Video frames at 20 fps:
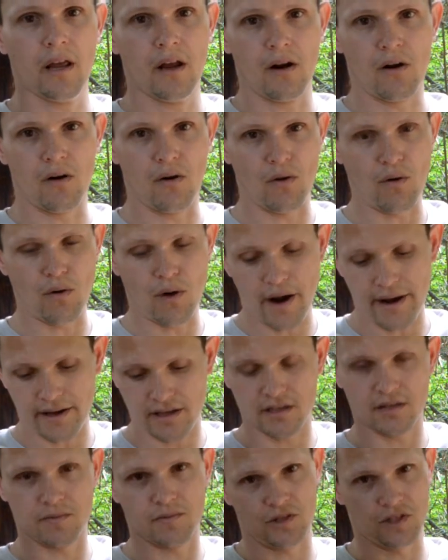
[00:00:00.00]
right
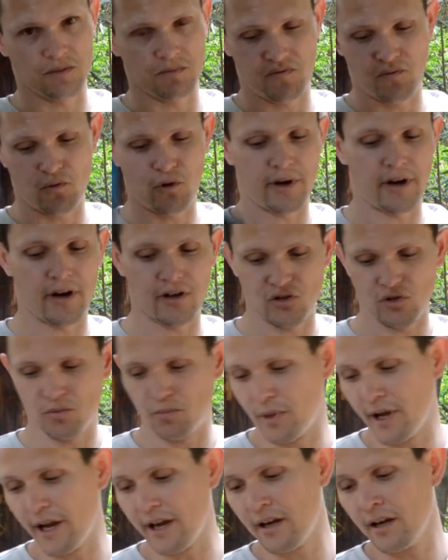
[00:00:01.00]
just before I go to
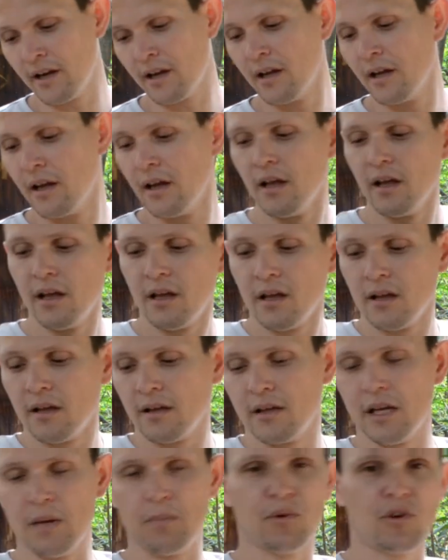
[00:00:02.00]
bed.
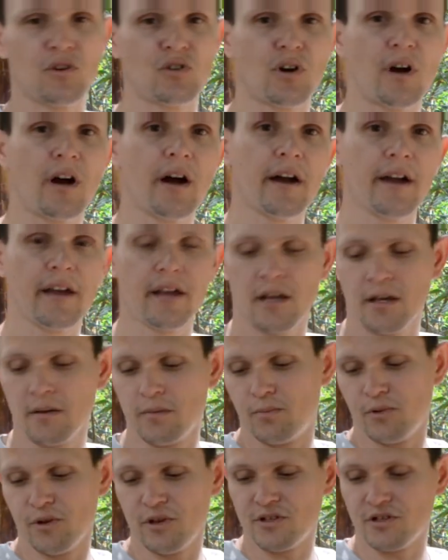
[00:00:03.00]
Keep it dry,
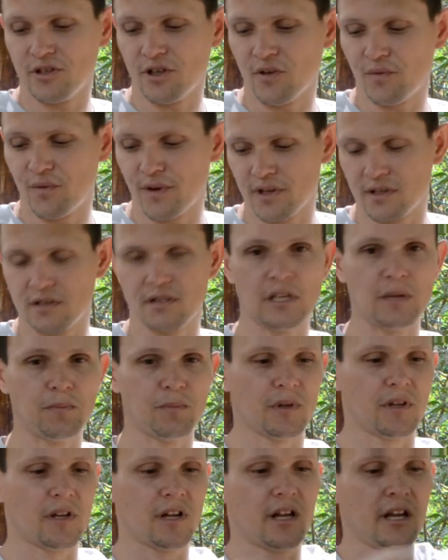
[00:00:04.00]
preserve it, keep
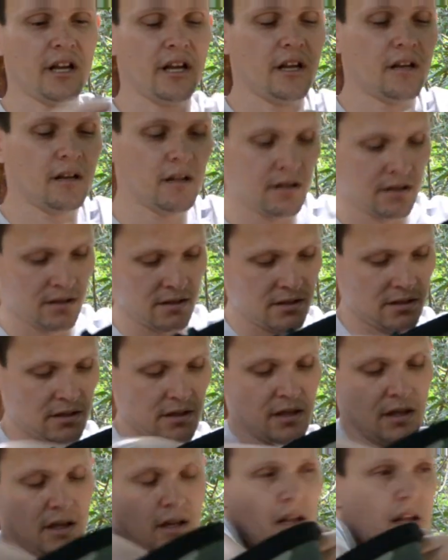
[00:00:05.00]
it clean,
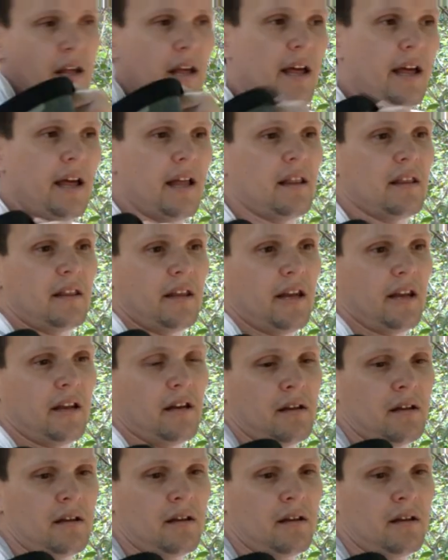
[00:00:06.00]
and then